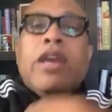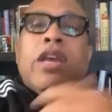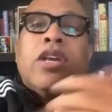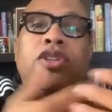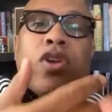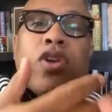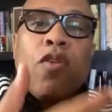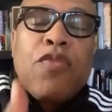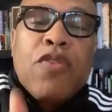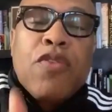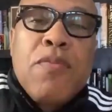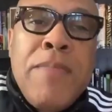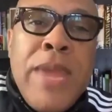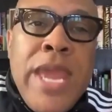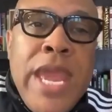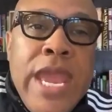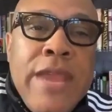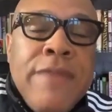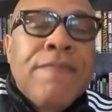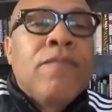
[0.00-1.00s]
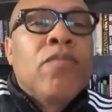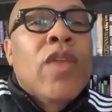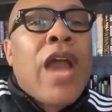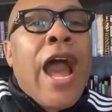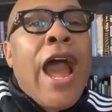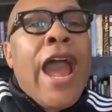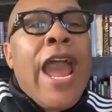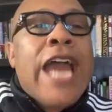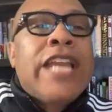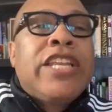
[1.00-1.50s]
So for me,
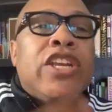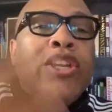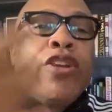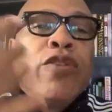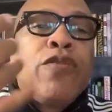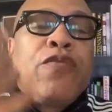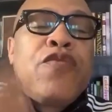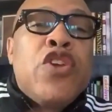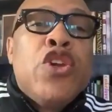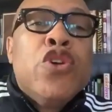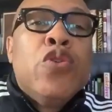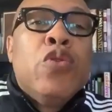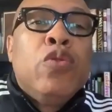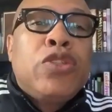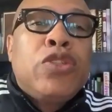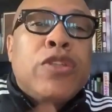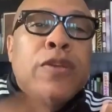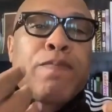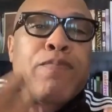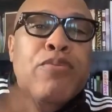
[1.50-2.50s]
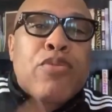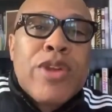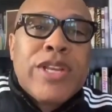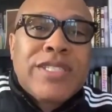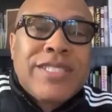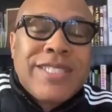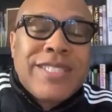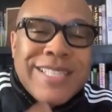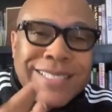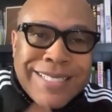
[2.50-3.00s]
I had to diffuse the
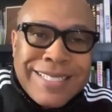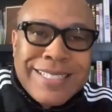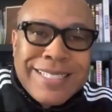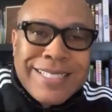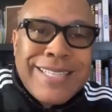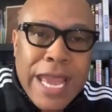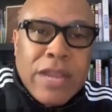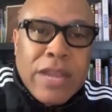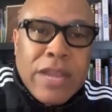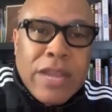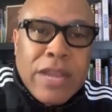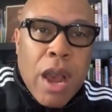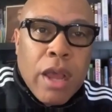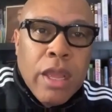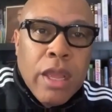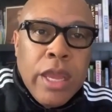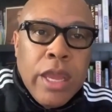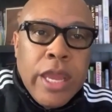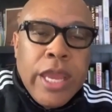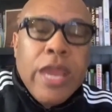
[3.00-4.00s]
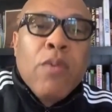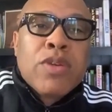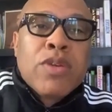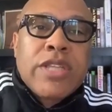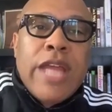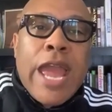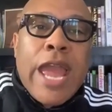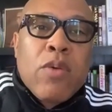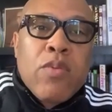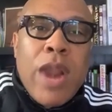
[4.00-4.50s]
prison stigma. It was
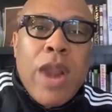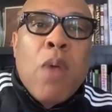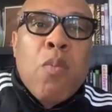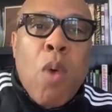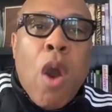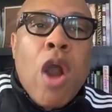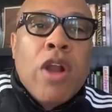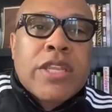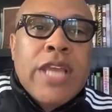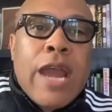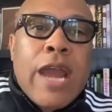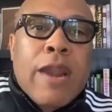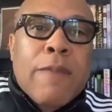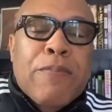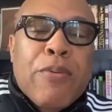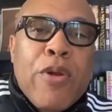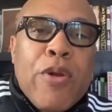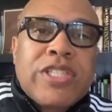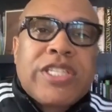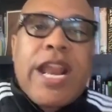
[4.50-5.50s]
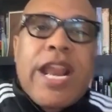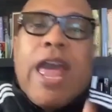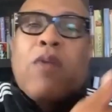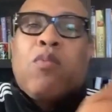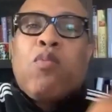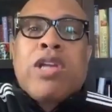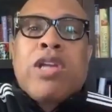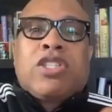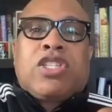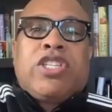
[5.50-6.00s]
like when I walked out of prison, I had
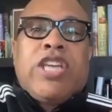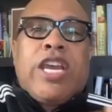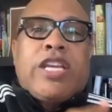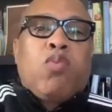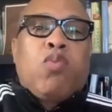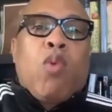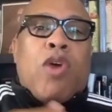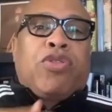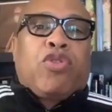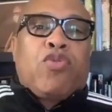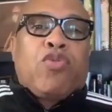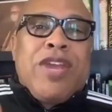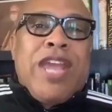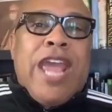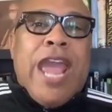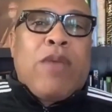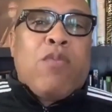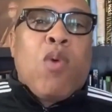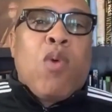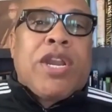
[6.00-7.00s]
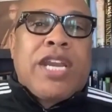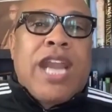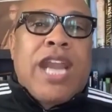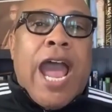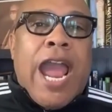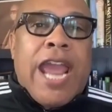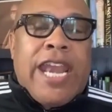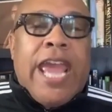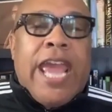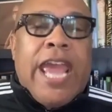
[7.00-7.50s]
16138,
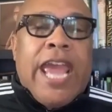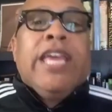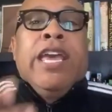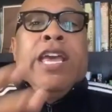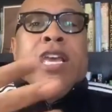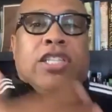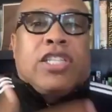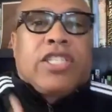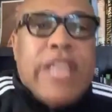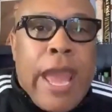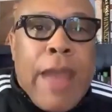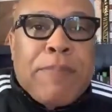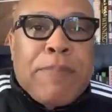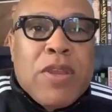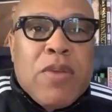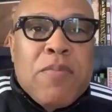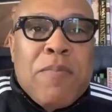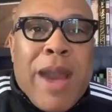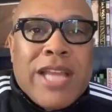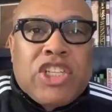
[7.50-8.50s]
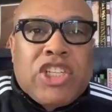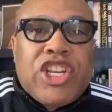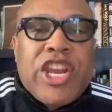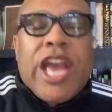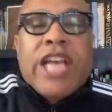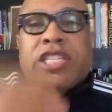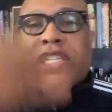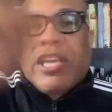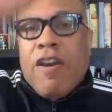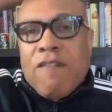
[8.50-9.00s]
198 stamped in my
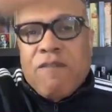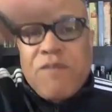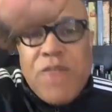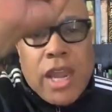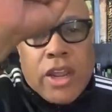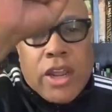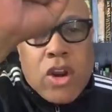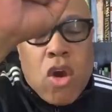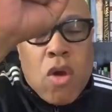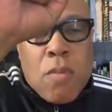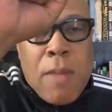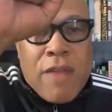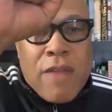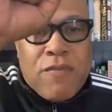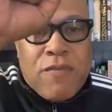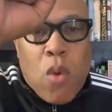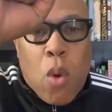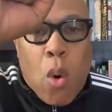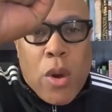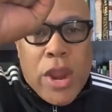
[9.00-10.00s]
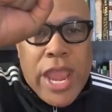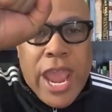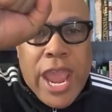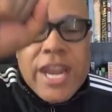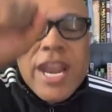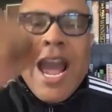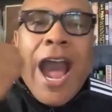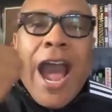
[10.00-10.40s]
chest, felon on my forehead.